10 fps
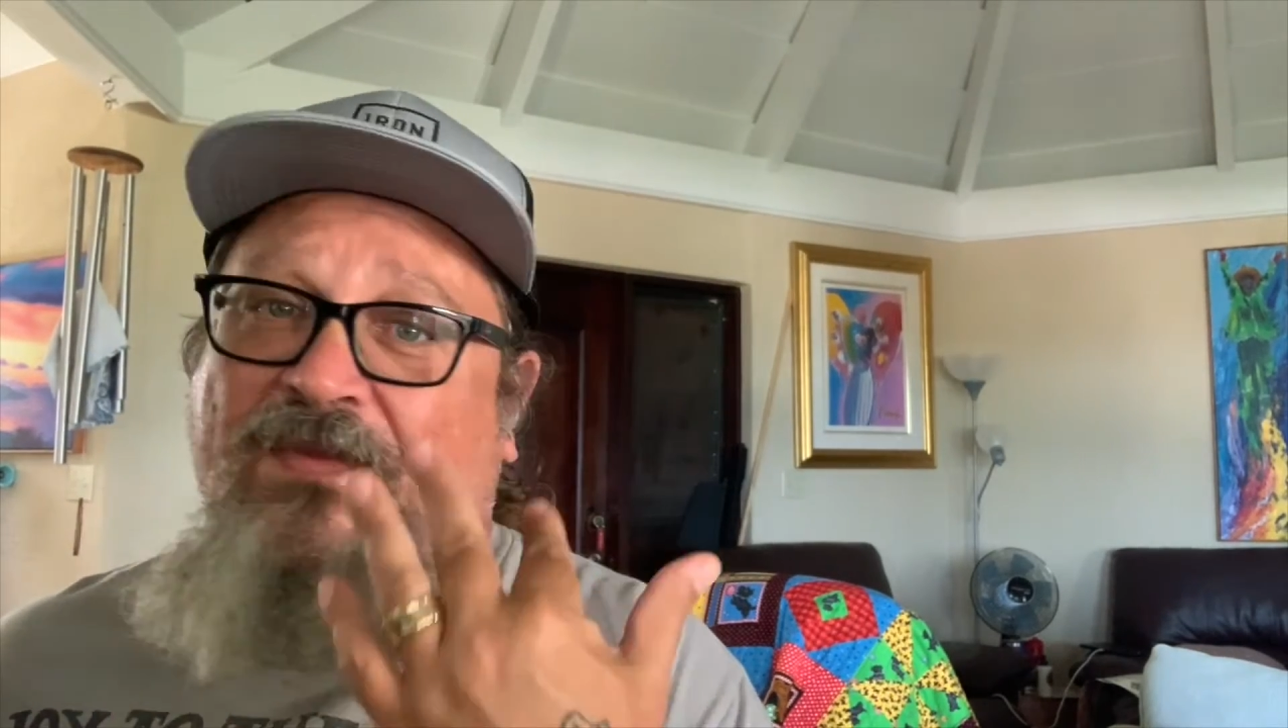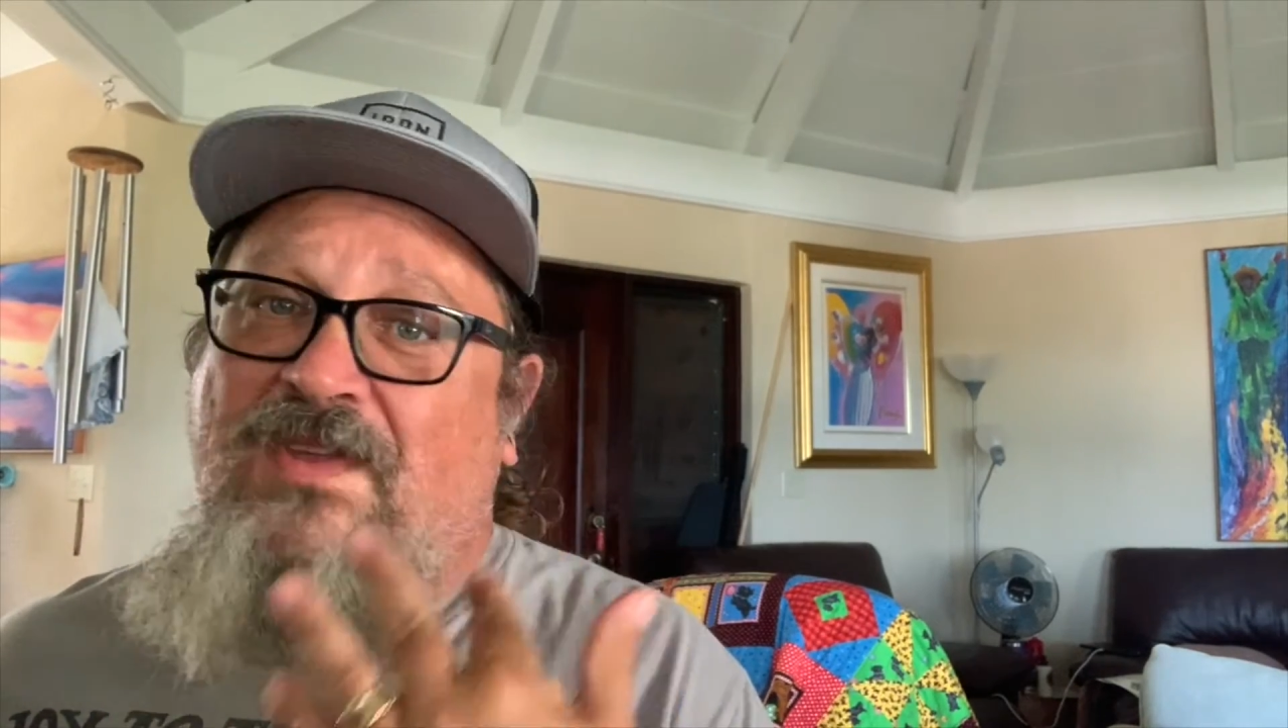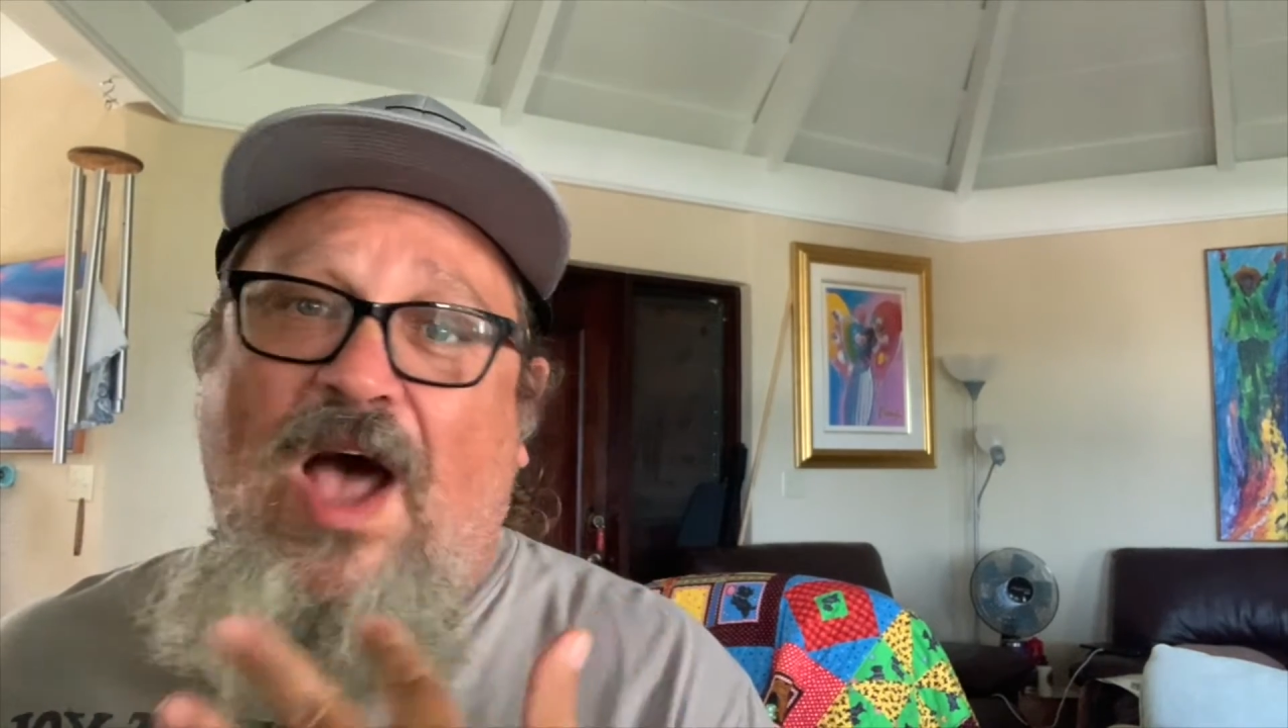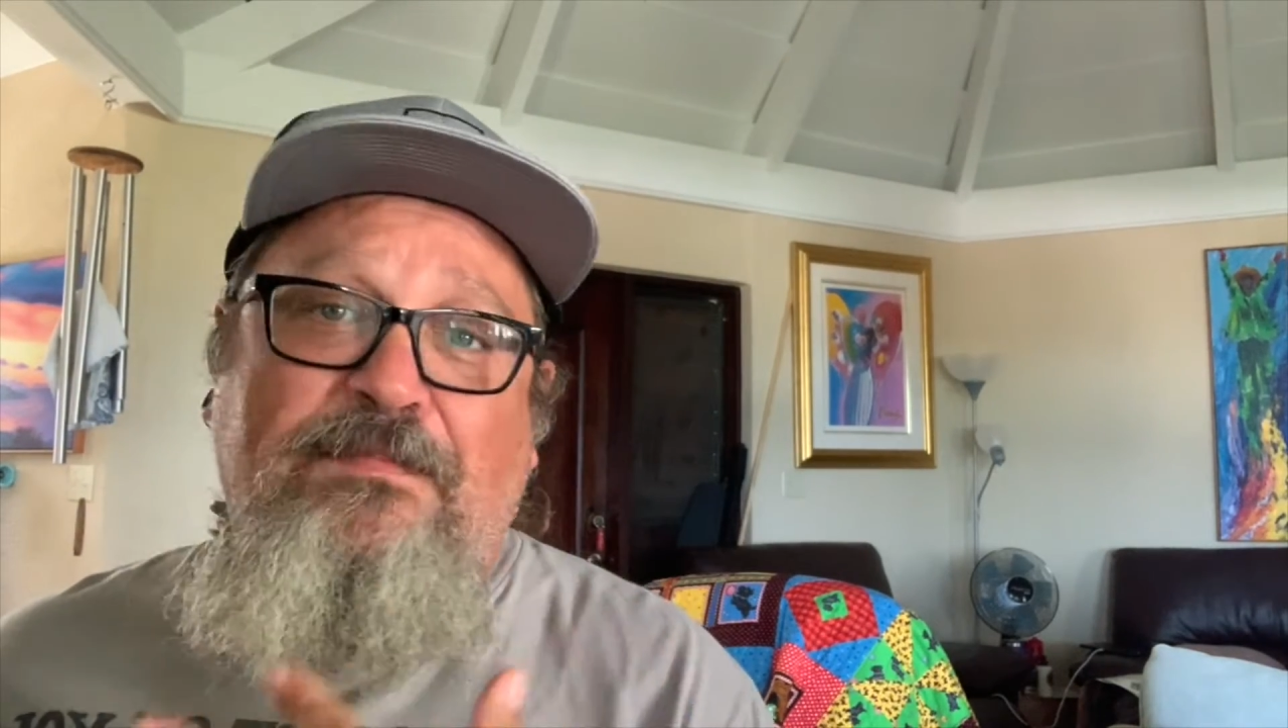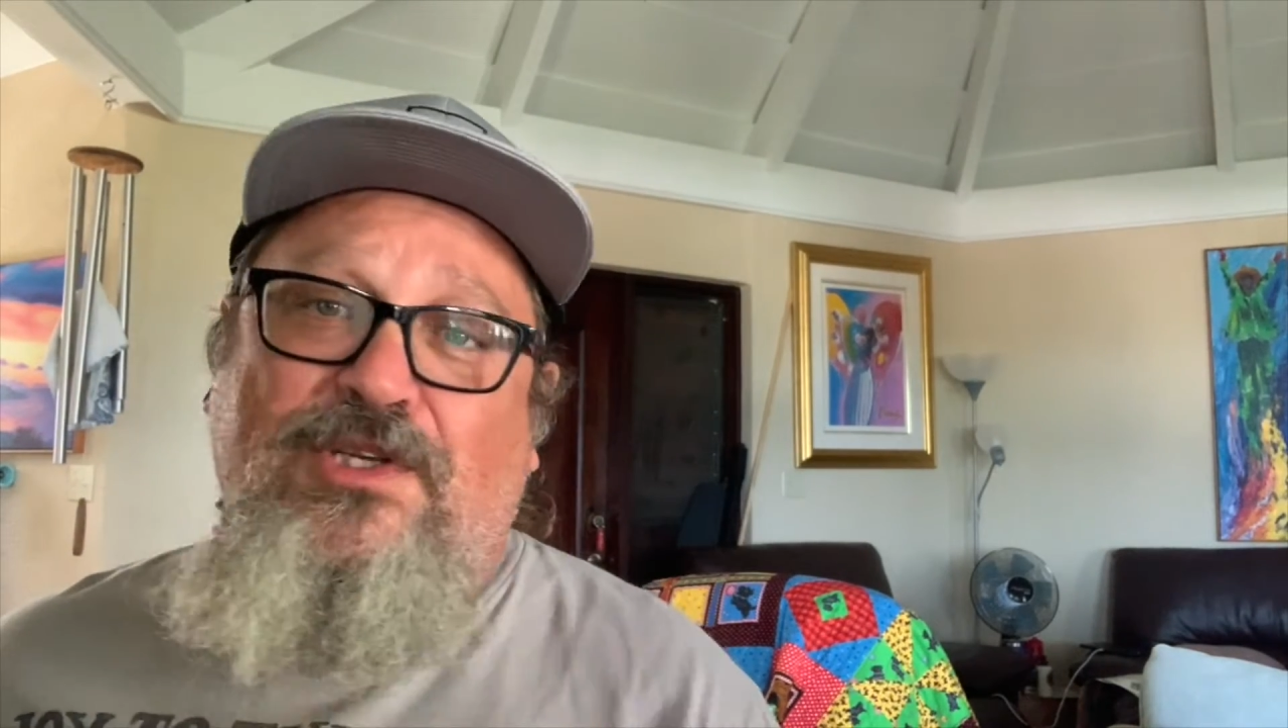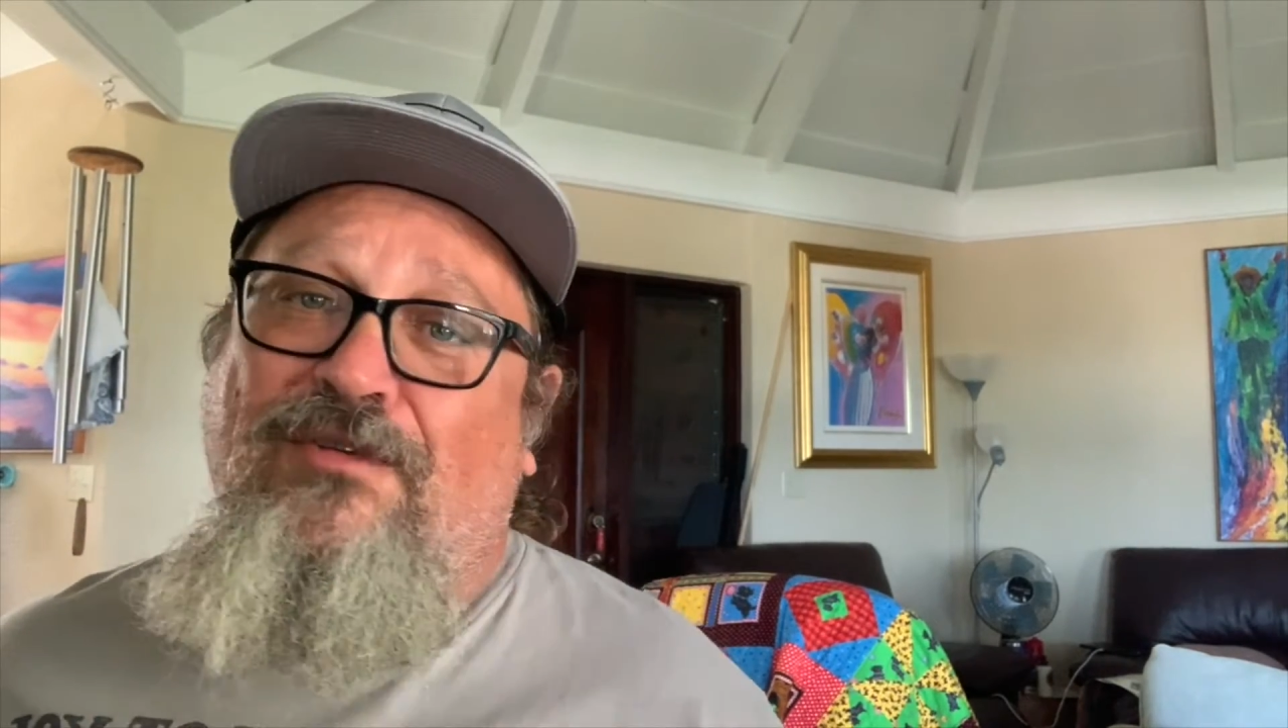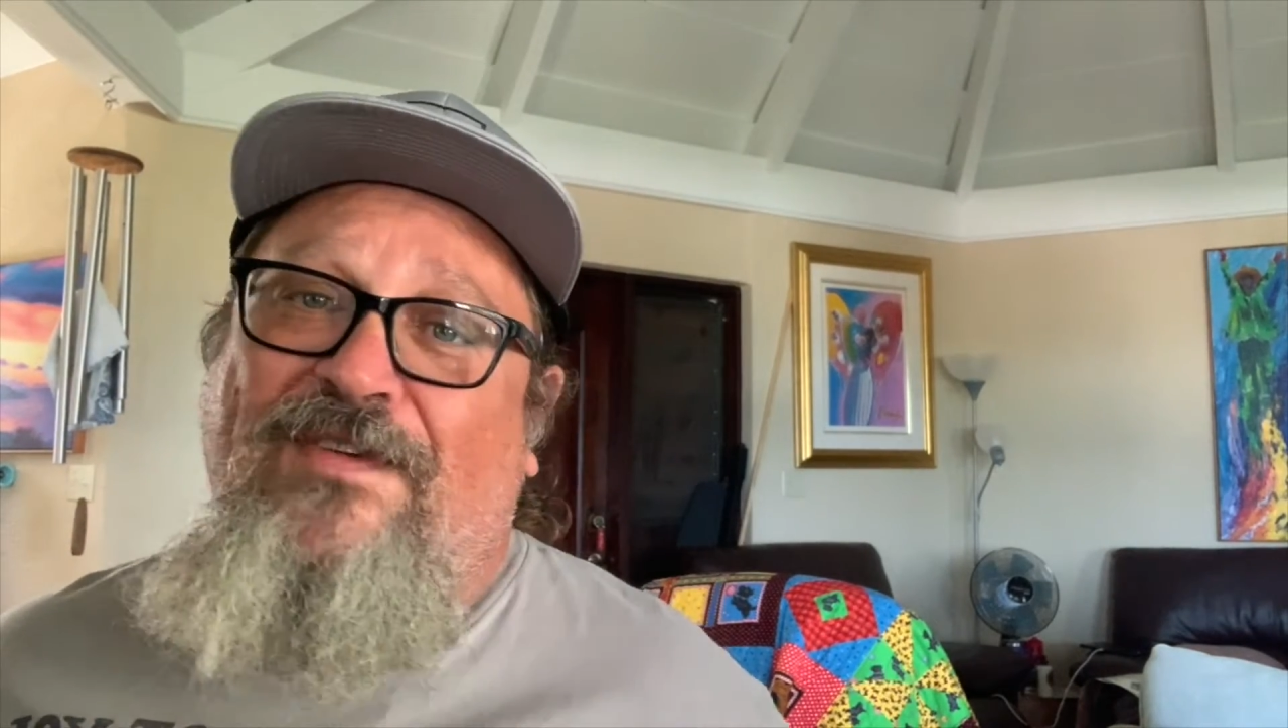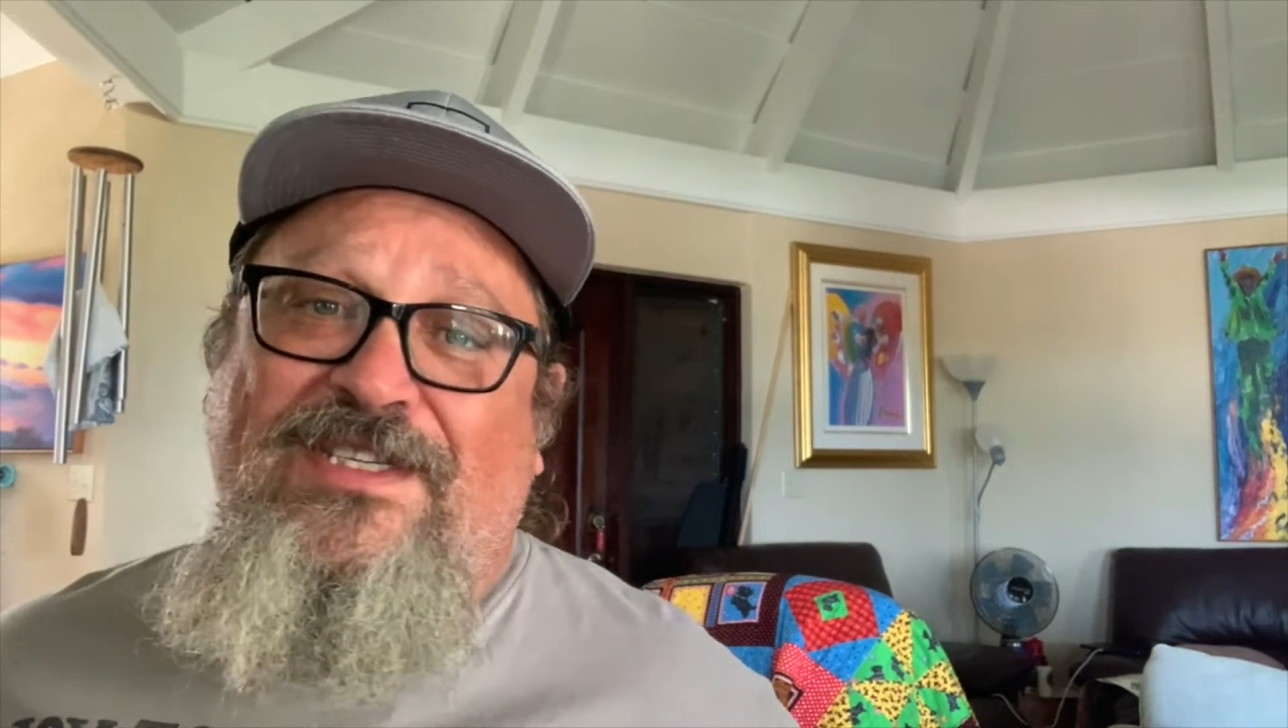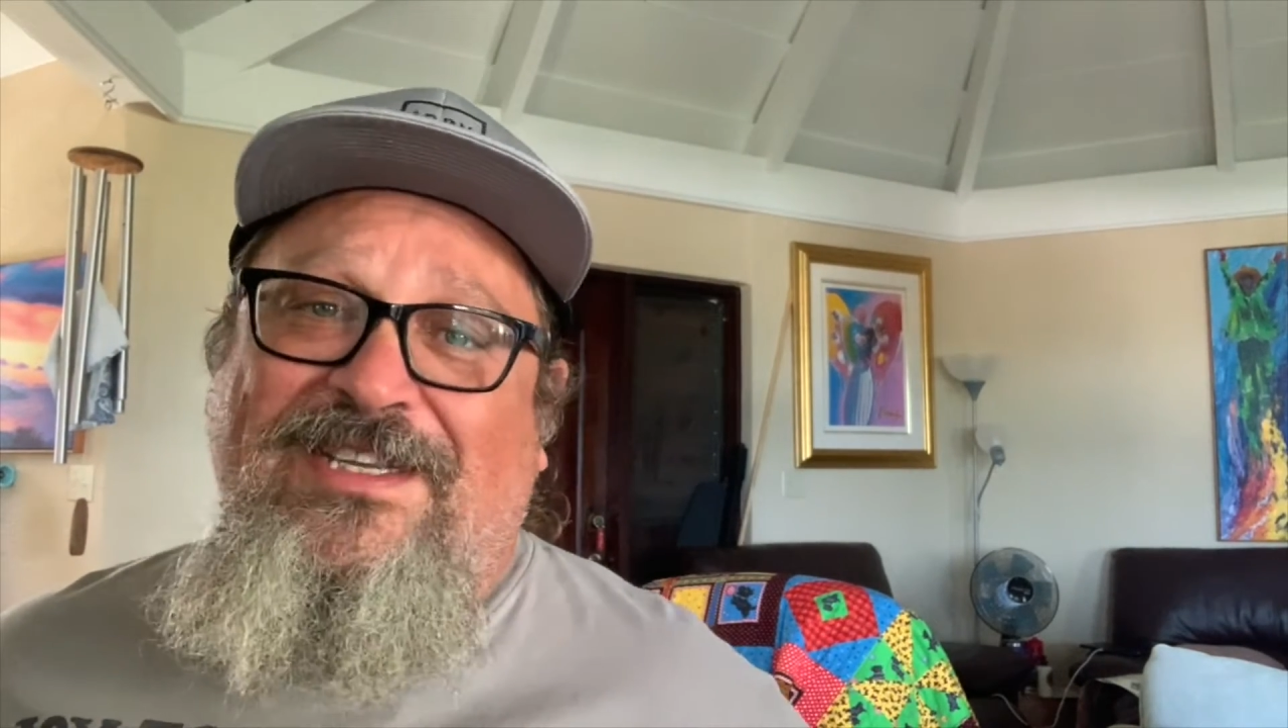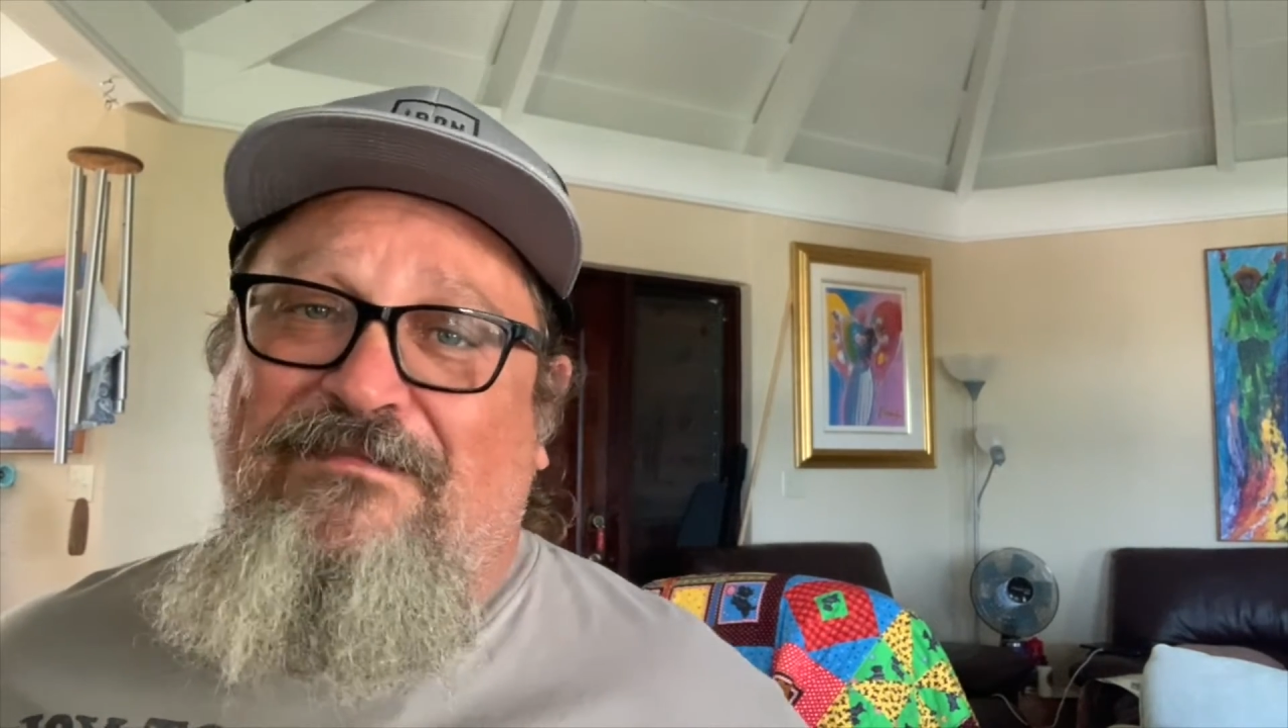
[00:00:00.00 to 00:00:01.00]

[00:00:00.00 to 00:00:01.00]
top surface